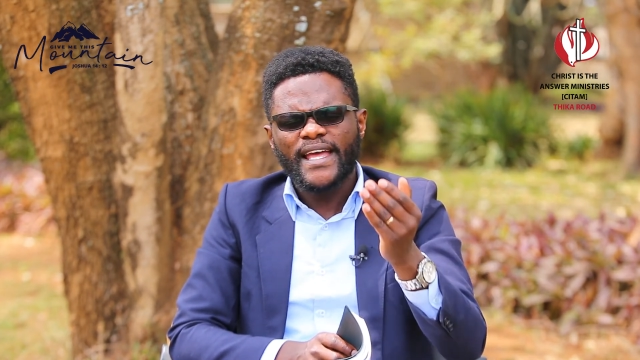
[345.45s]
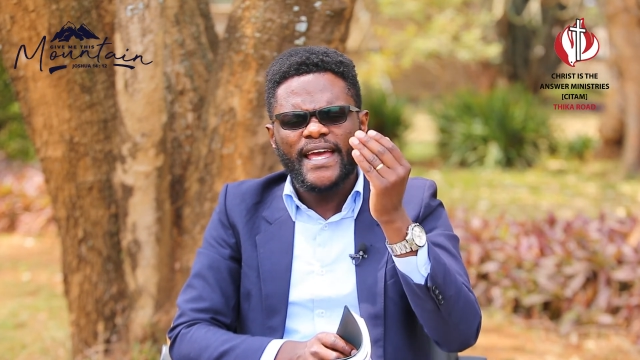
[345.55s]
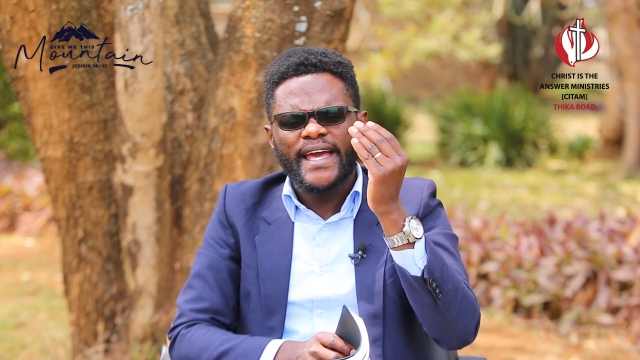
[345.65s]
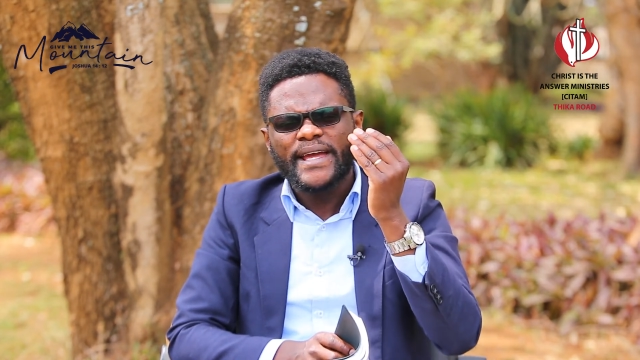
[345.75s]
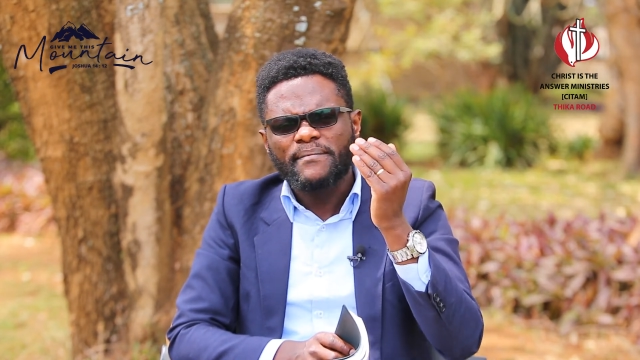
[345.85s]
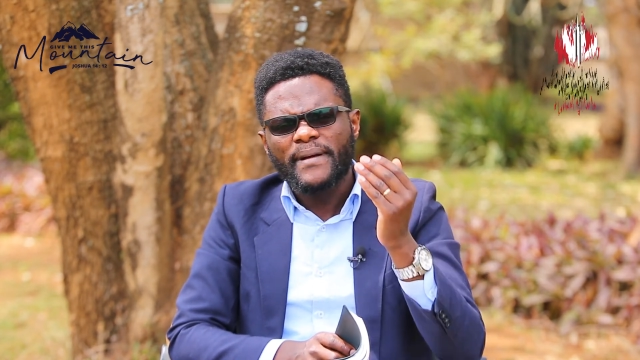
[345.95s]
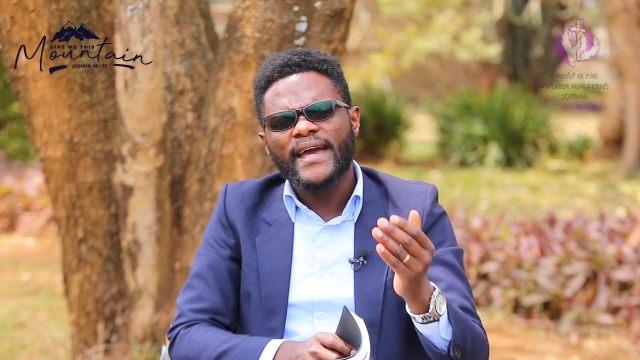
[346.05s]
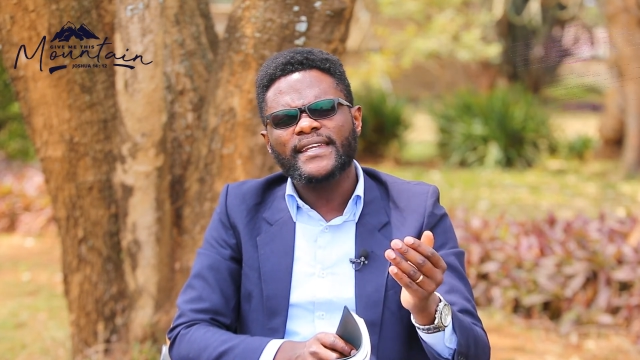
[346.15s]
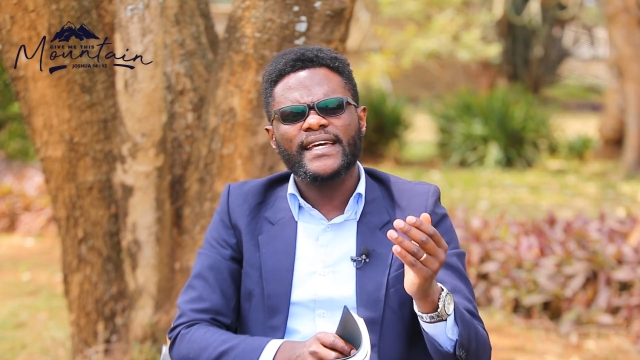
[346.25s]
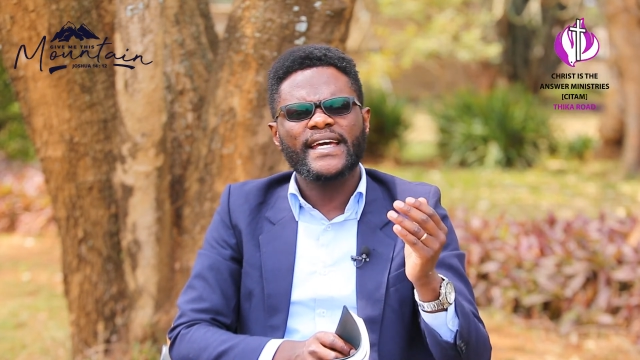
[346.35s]

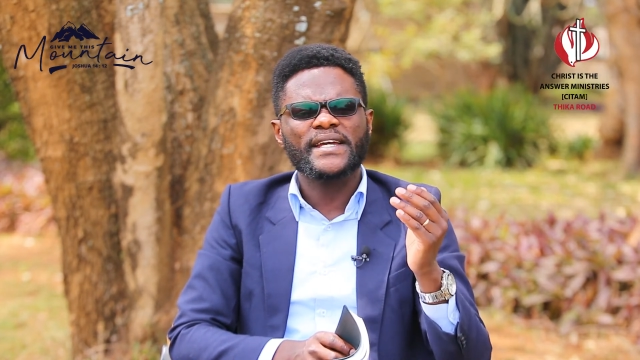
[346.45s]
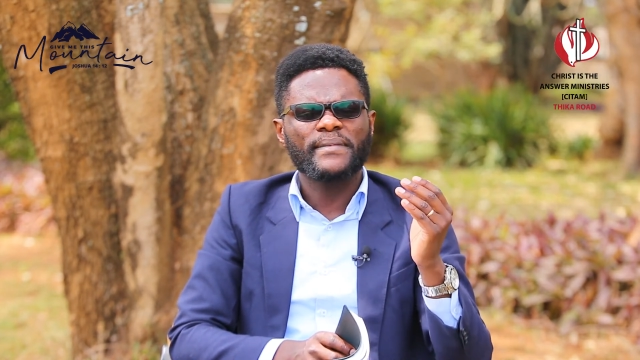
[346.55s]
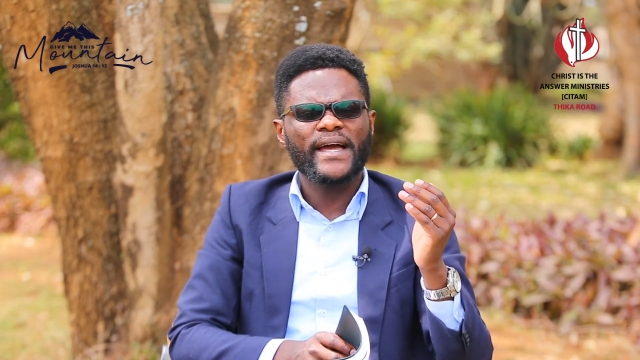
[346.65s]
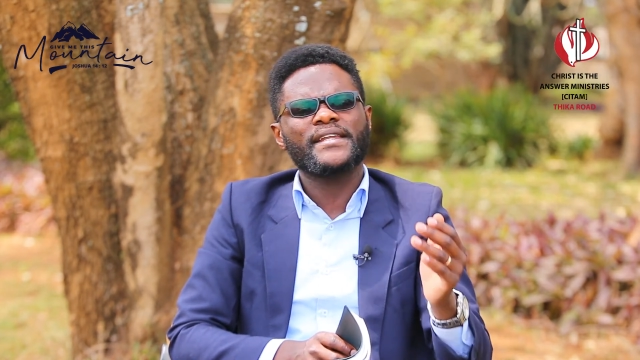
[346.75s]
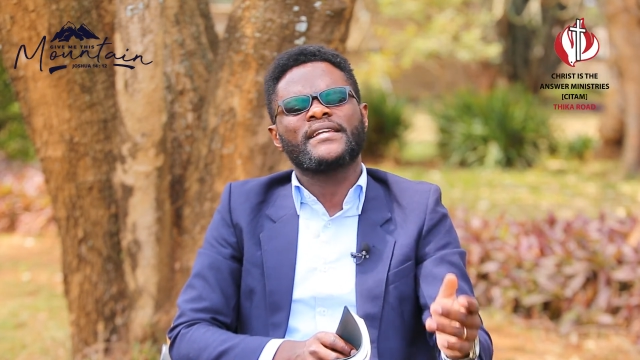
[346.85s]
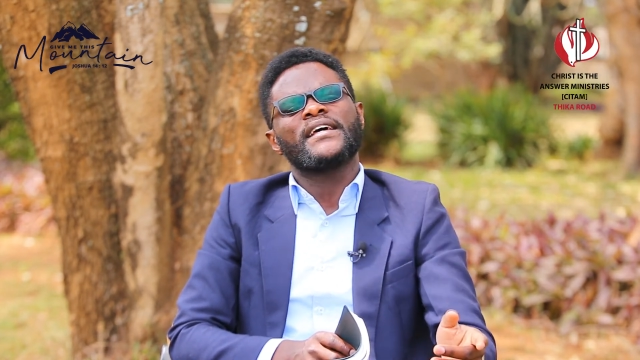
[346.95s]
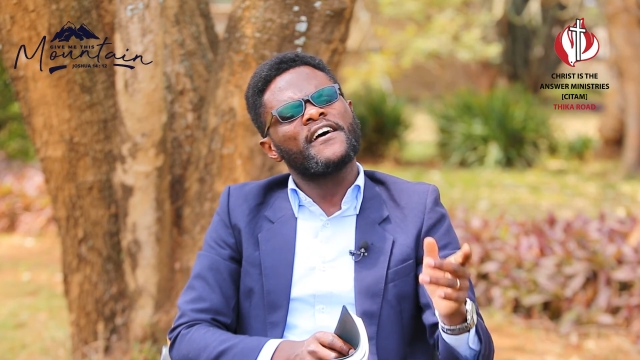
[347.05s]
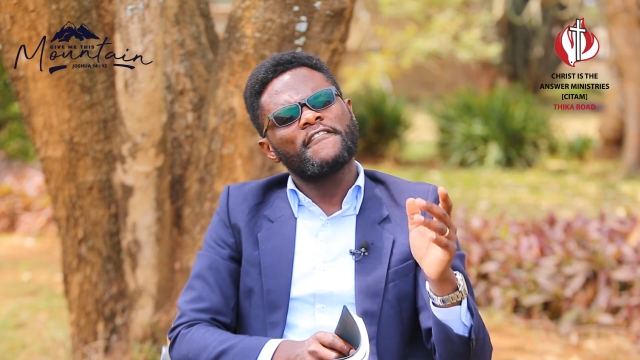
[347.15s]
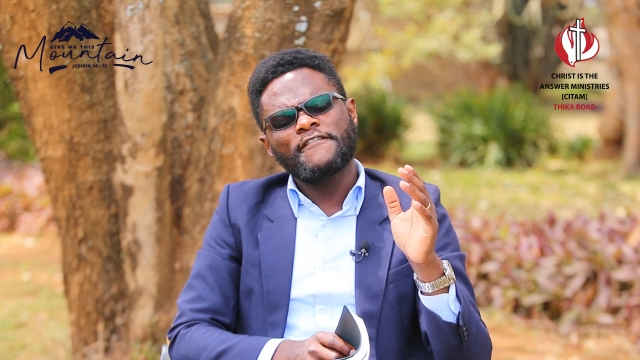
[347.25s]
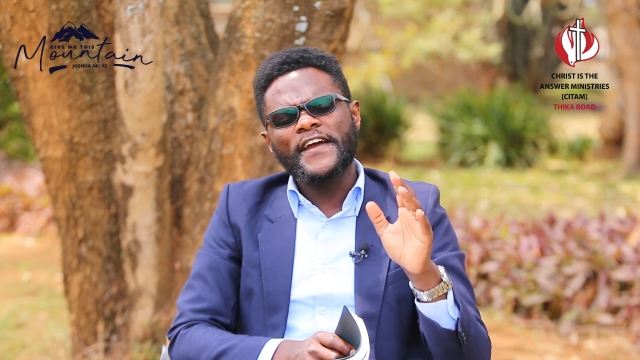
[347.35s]
Amen. Amen.
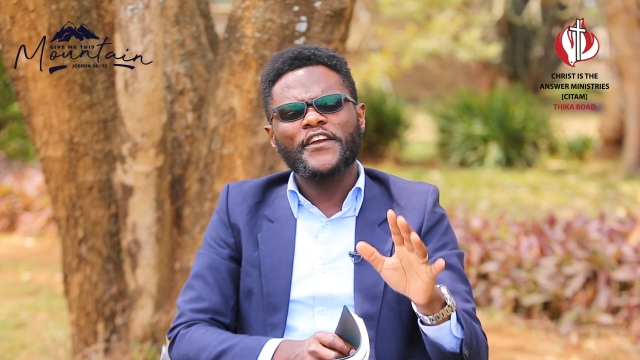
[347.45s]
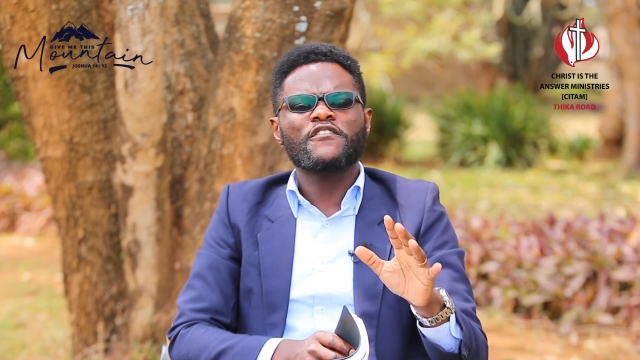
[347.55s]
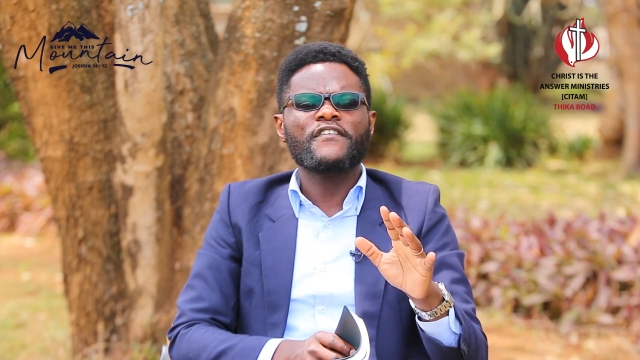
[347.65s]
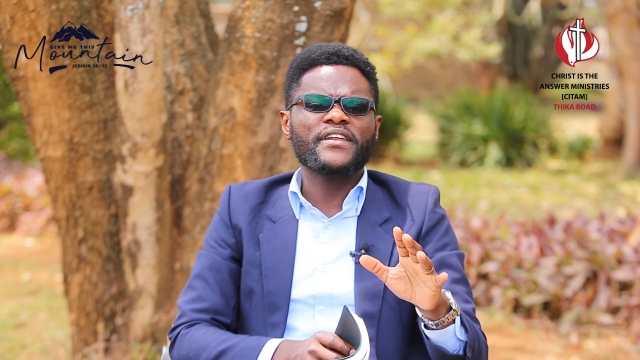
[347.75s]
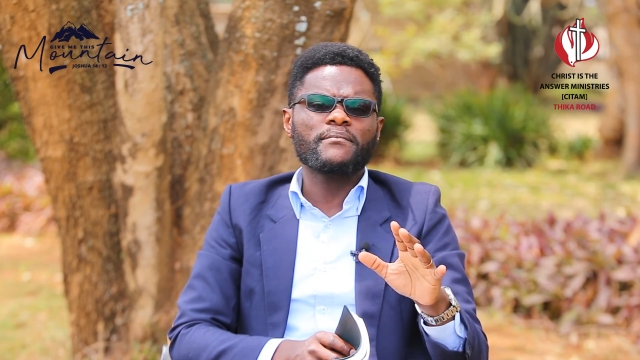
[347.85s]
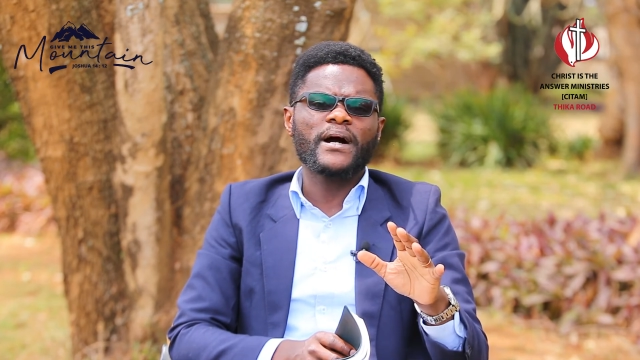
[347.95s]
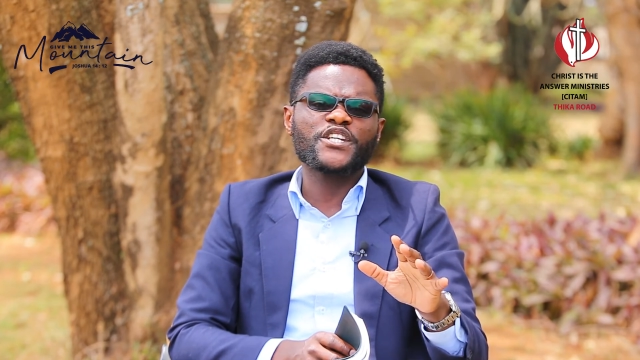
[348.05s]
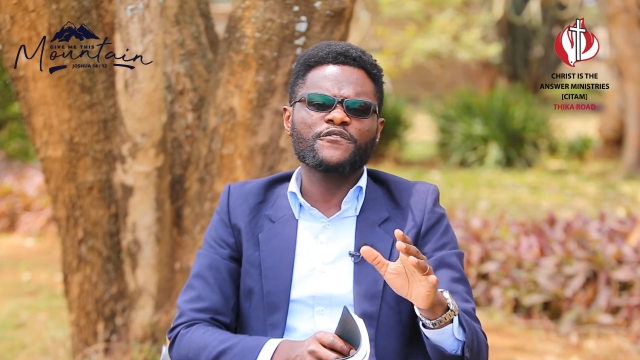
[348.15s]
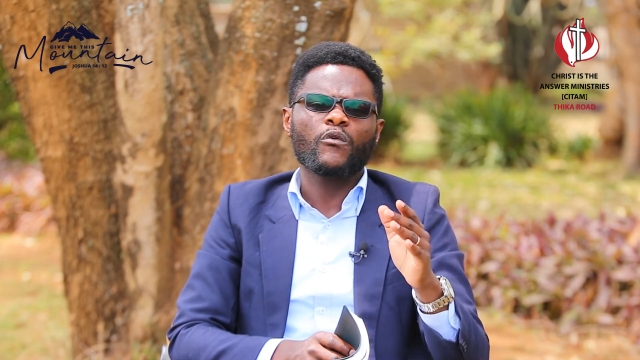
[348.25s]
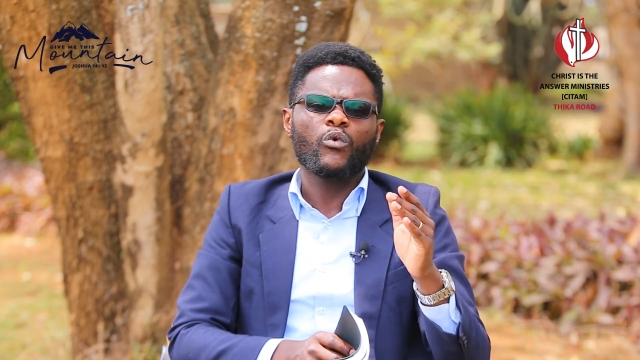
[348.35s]
Thank you very
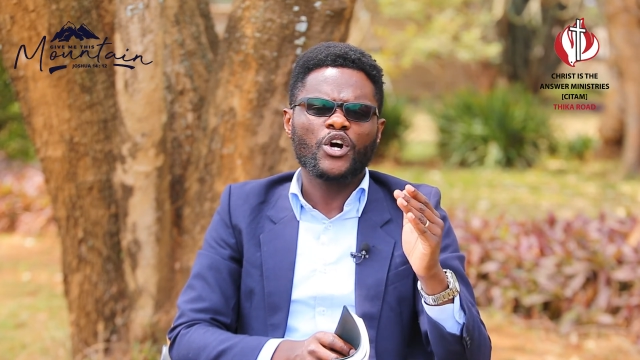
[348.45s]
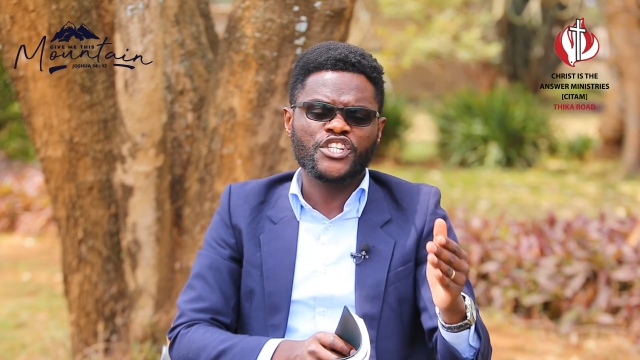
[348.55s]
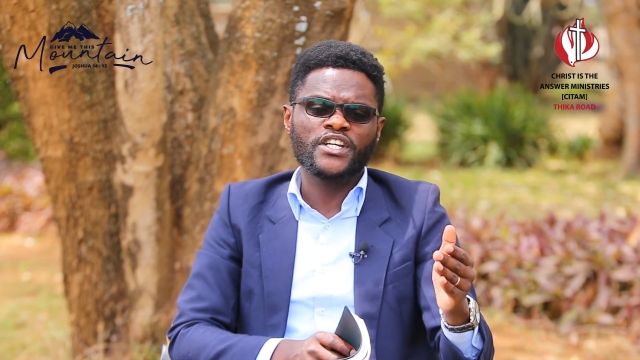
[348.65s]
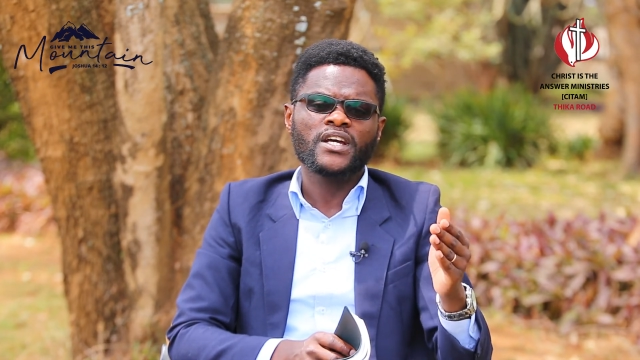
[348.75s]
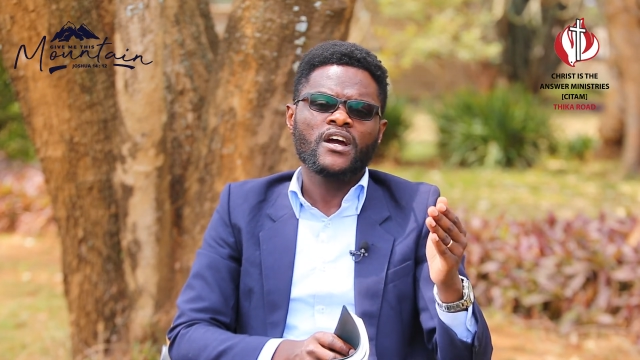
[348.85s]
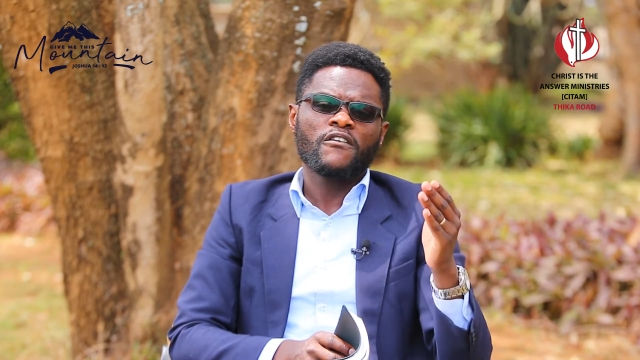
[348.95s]
much for watching